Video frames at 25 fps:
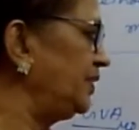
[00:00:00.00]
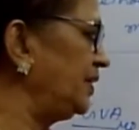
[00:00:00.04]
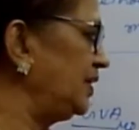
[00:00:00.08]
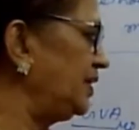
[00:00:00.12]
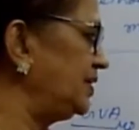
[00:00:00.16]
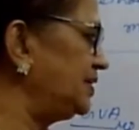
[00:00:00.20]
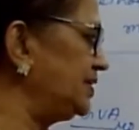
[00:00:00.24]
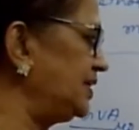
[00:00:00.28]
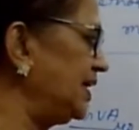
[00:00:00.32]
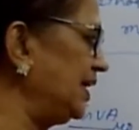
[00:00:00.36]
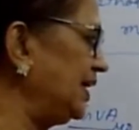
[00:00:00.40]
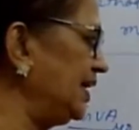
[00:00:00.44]

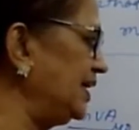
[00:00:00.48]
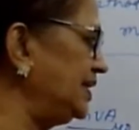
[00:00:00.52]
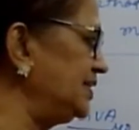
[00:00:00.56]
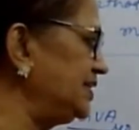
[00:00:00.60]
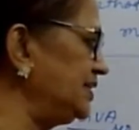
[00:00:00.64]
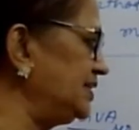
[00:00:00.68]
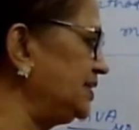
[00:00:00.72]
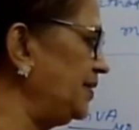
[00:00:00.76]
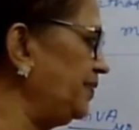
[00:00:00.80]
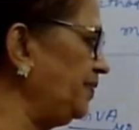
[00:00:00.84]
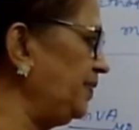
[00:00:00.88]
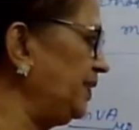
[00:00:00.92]
Second
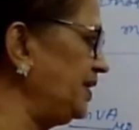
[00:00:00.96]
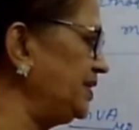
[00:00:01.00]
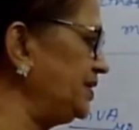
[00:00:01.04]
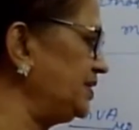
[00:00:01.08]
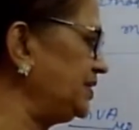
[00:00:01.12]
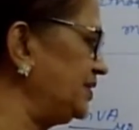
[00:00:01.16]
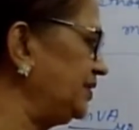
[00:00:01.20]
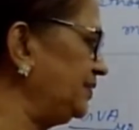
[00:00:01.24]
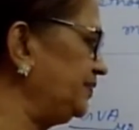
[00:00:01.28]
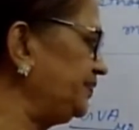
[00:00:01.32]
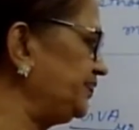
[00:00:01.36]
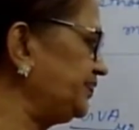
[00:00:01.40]
step
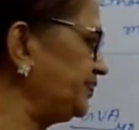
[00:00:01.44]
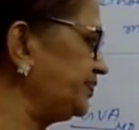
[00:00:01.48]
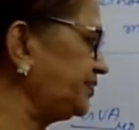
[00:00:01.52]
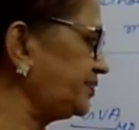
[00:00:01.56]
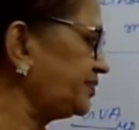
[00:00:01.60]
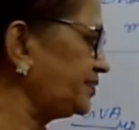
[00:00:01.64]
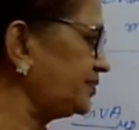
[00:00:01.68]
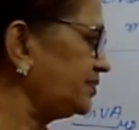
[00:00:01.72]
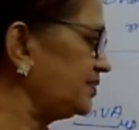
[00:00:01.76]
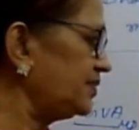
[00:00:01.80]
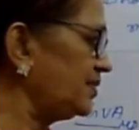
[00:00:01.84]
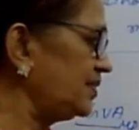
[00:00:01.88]
is
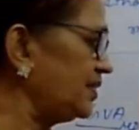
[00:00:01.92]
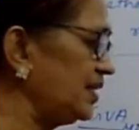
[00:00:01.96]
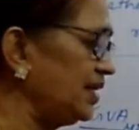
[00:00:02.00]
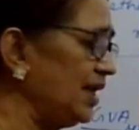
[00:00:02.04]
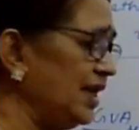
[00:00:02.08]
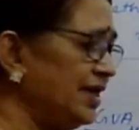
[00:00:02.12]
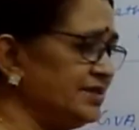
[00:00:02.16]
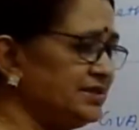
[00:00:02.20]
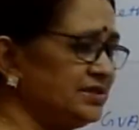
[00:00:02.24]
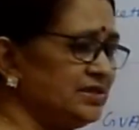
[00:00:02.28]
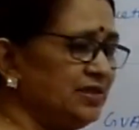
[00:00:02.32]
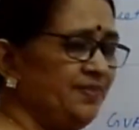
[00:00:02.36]

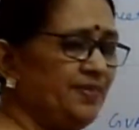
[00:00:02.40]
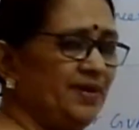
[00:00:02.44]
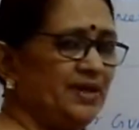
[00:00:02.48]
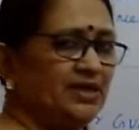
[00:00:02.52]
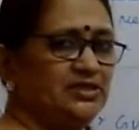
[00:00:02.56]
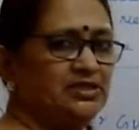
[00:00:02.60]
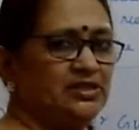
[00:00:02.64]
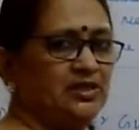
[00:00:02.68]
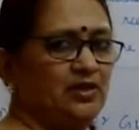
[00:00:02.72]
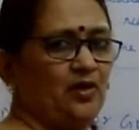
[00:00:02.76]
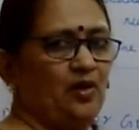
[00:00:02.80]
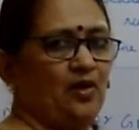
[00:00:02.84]

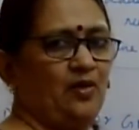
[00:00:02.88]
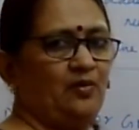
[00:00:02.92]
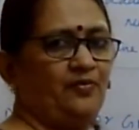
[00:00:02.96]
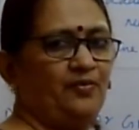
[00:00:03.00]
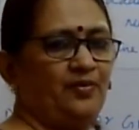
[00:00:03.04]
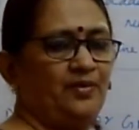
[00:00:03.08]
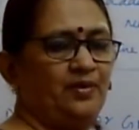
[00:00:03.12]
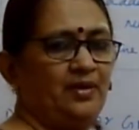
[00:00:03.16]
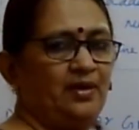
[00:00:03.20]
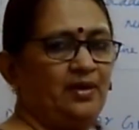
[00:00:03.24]
estimation of